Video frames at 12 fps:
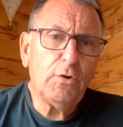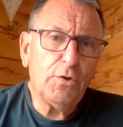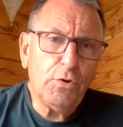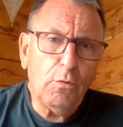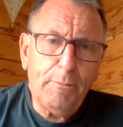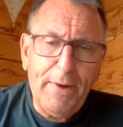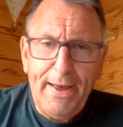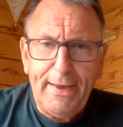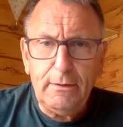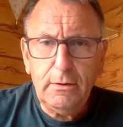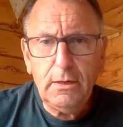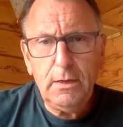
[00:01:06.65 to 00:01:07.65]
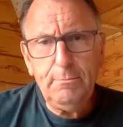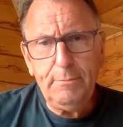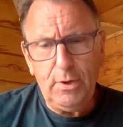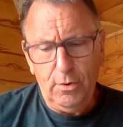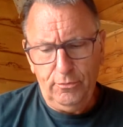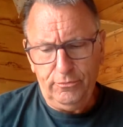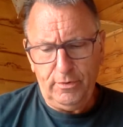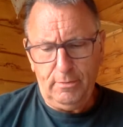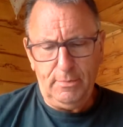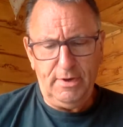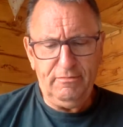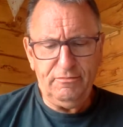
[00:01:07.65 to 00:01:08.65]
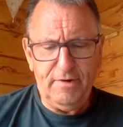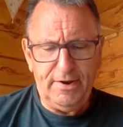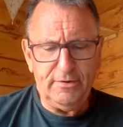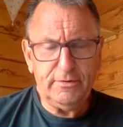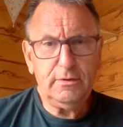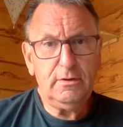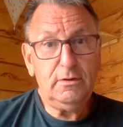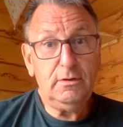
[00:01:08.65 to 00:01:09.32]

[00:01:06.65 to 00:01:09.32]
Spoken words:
got your back, but who's got my front?